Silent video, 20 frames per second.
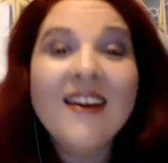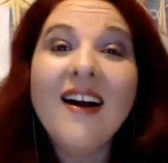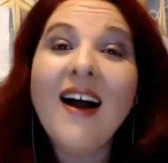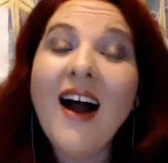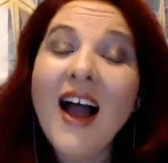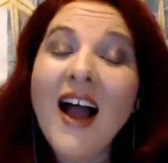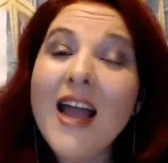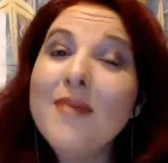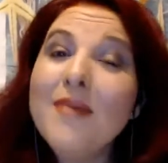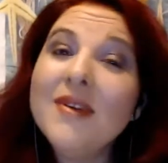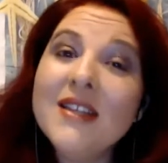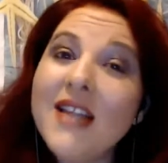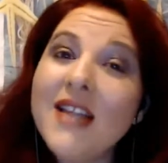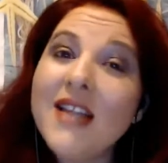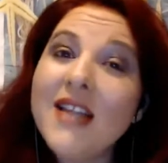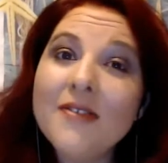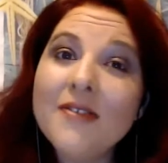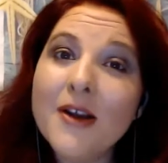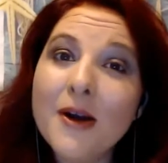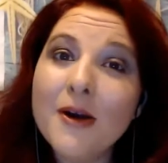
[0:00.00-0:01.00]
I am a
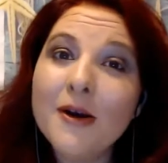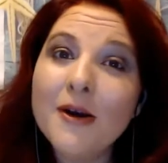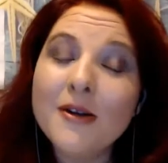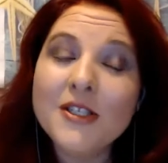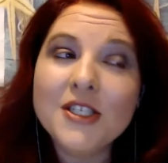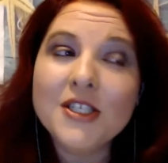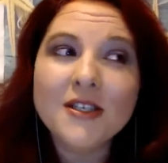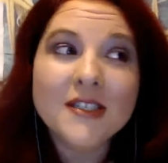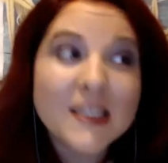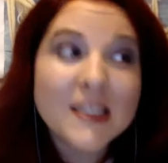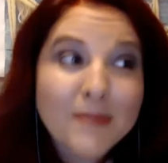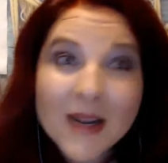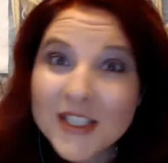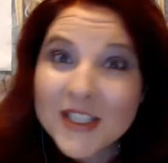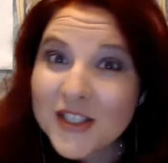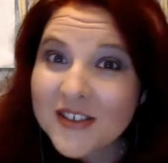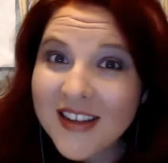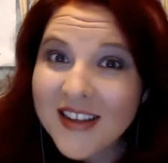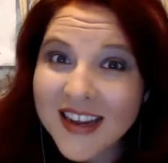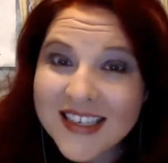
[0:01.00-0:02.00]
life coach
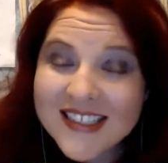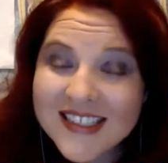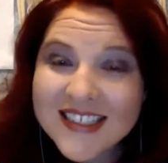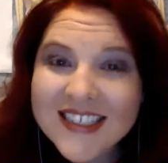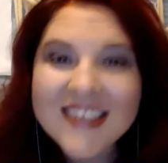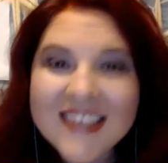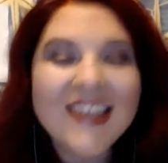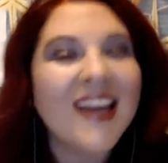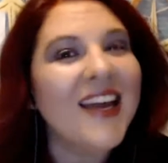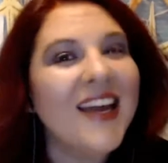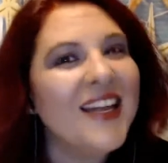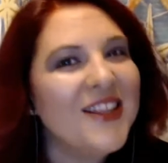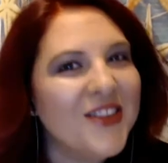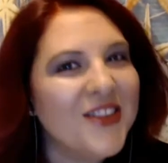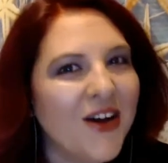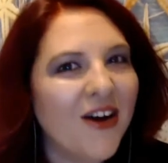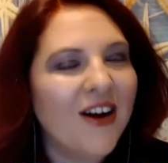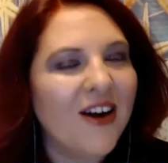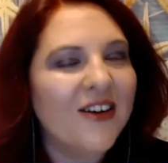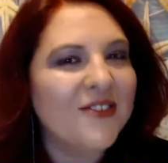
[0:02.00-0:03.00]
specializing in
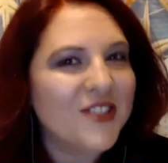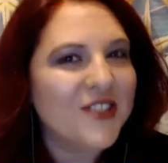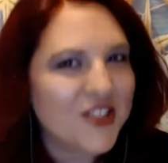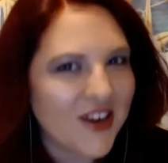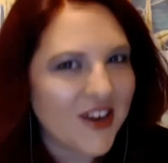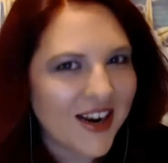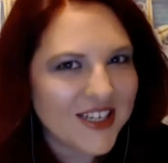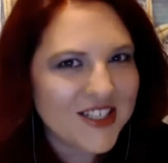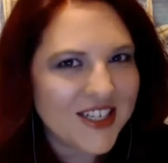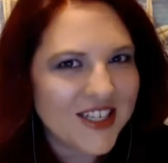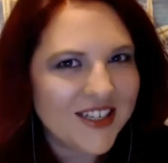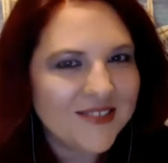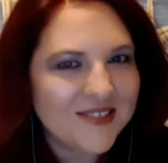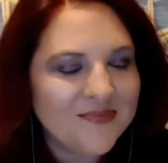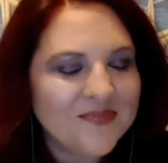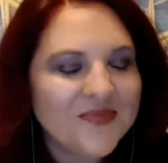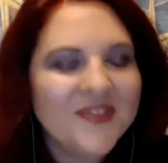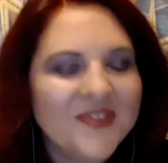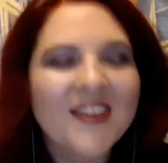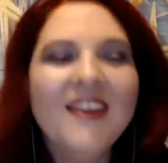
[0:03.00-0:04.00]
law of attraction.
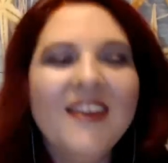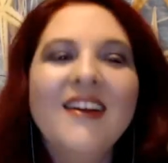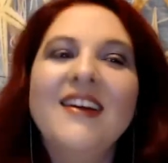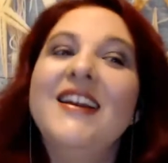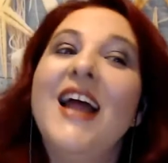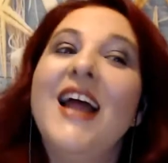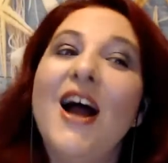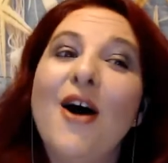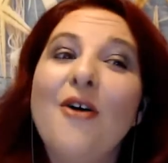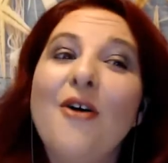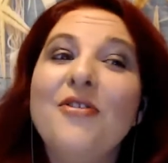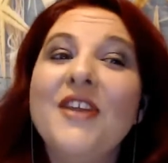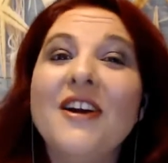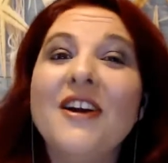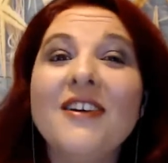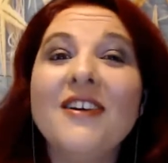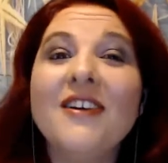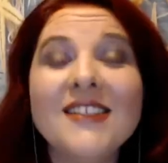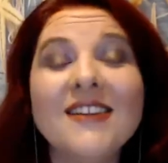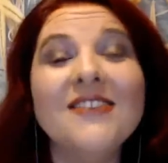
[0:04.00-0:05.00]
Now, there
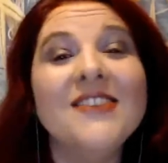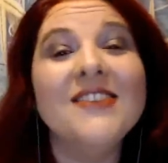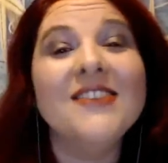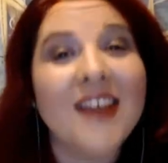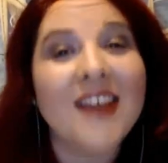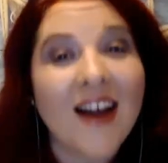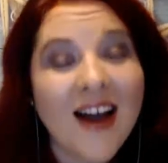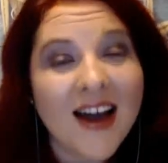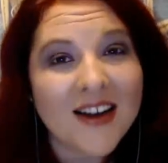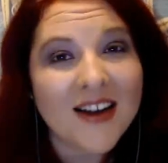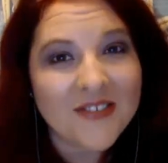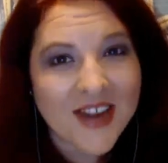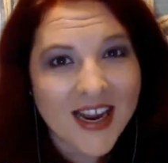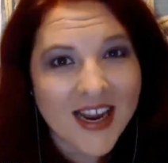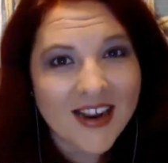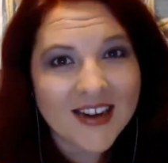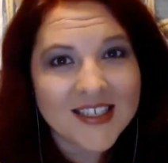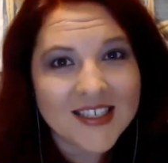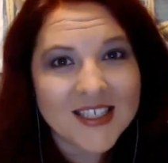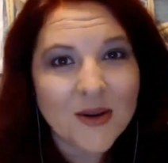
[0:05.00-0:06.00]
is a lot of
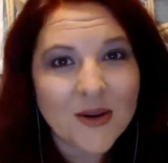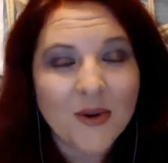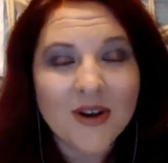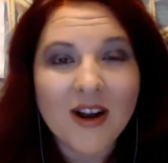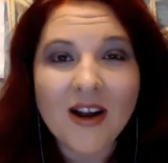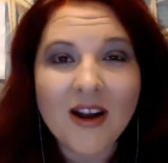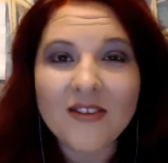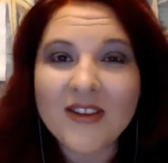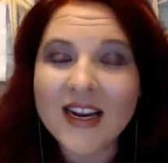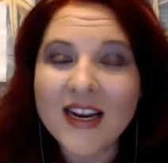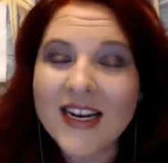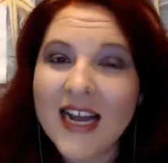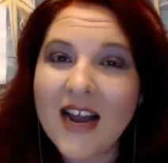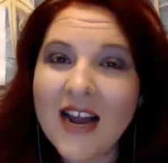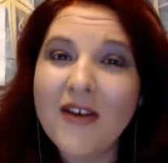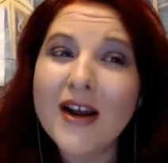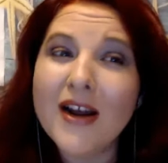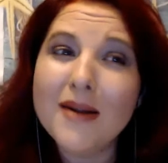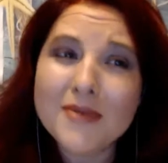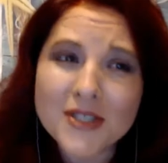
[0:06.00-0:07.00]
chaos going on right now,
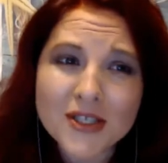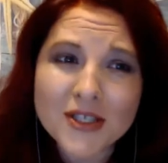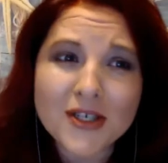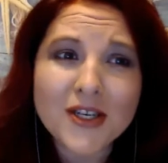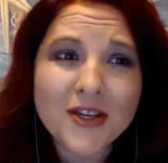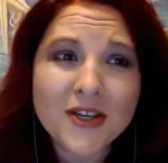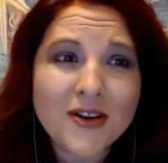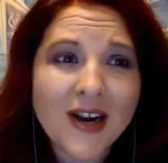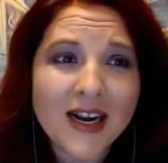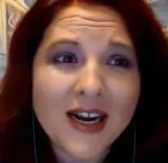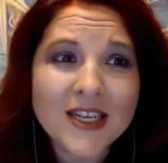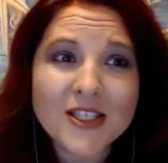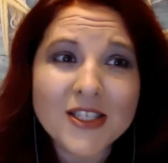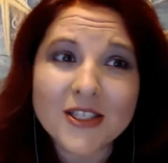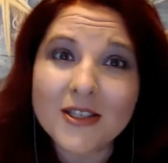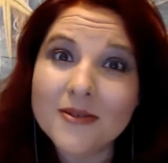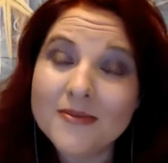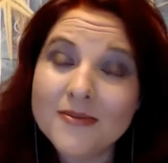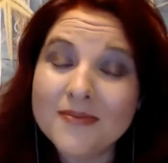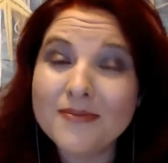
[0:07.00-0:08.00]
and I'm sure you guys
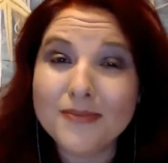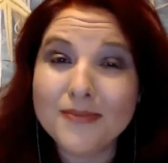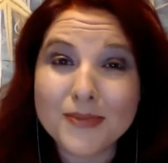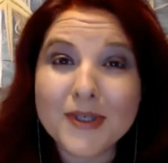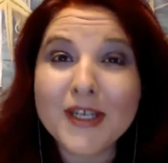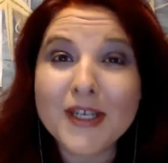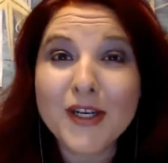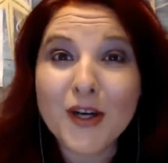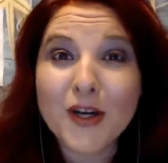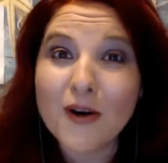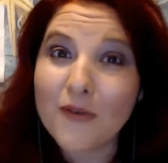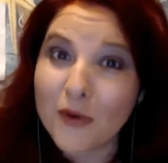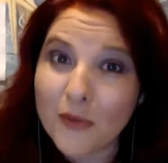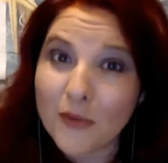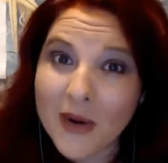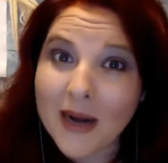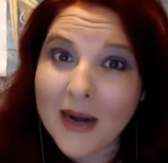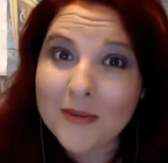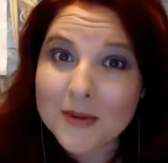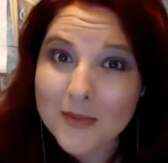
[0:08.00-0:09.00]
are pretty
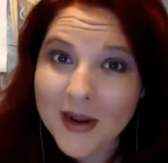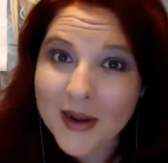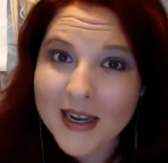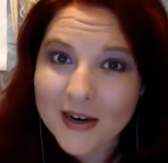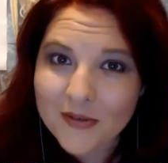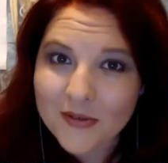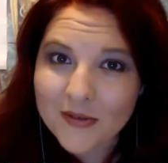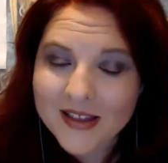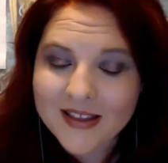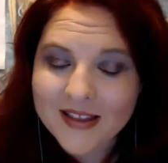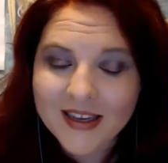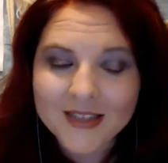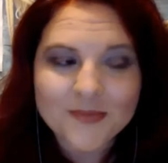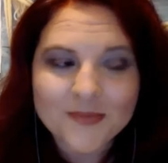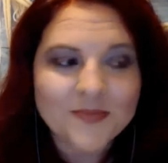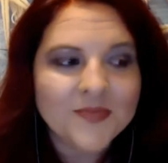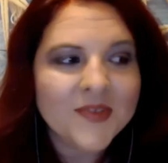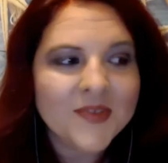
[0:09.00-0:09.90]
overwhelmed by everything.